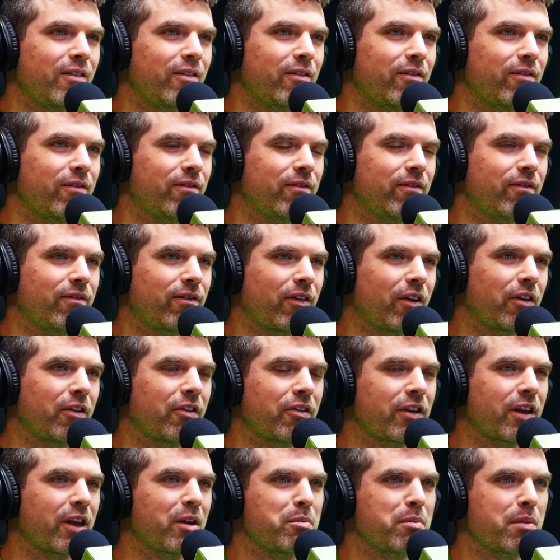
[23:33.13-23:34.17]
first
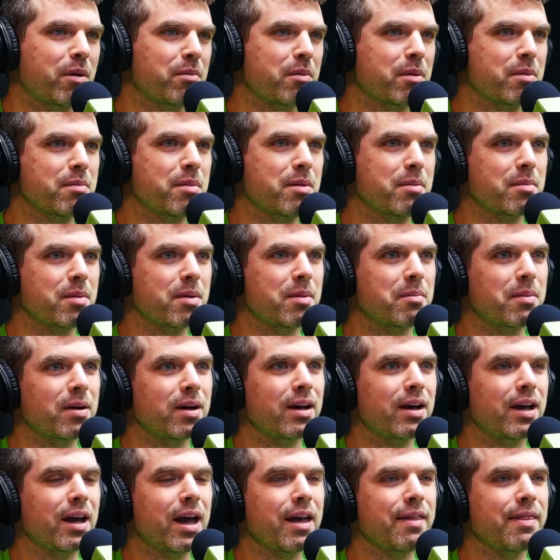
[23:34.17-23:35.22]
said mama mama mama,
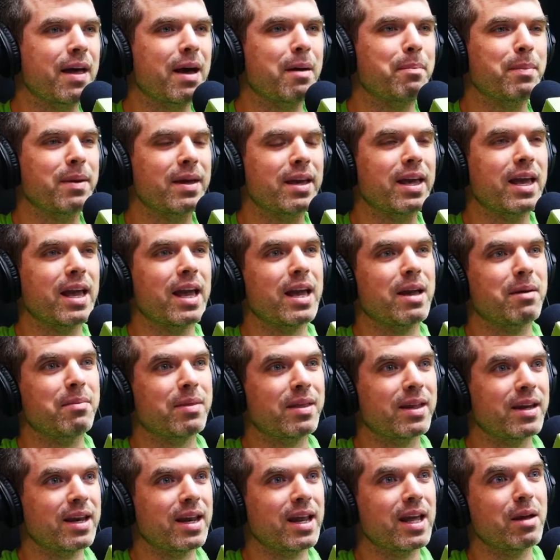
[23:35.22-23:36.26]
and that became the
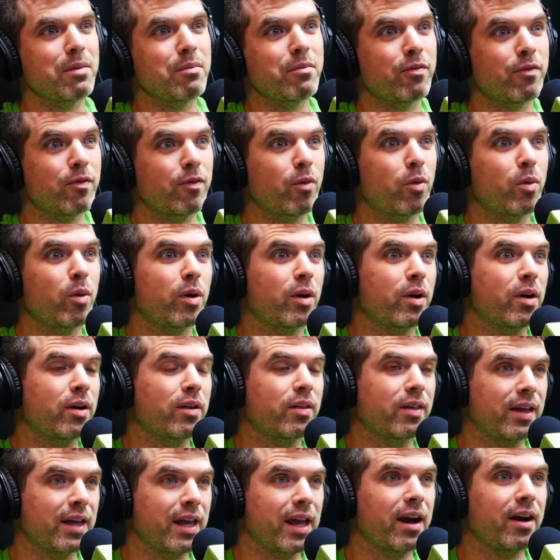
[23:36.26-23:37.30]
name for the
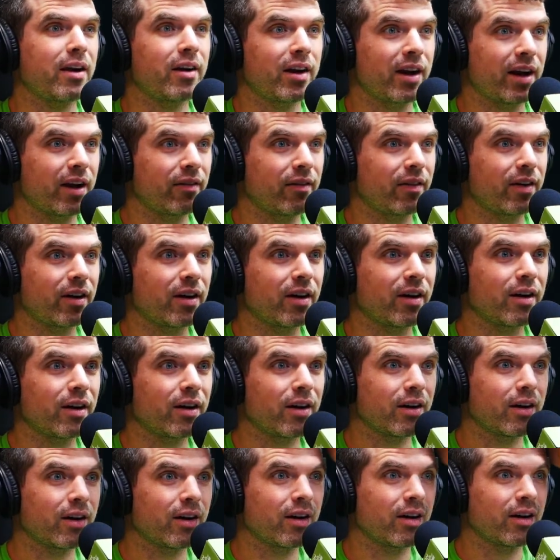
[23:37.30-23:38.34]
caregiver.
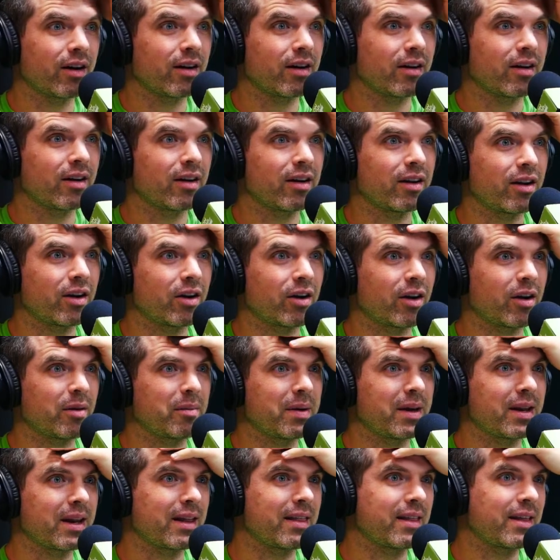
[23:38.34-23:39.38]
You know what I
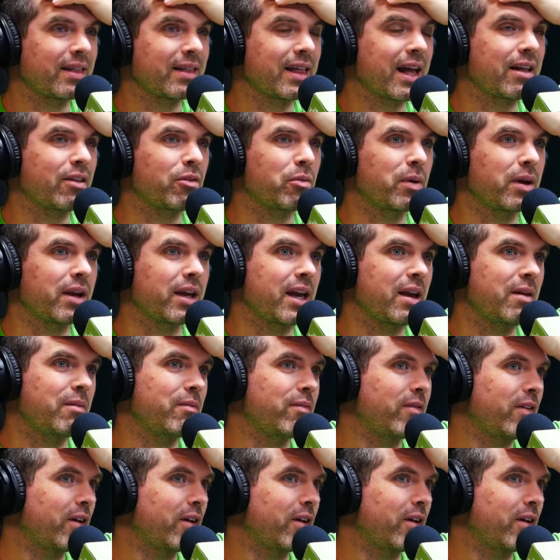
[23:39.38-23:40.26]
mean? I think that's what came first.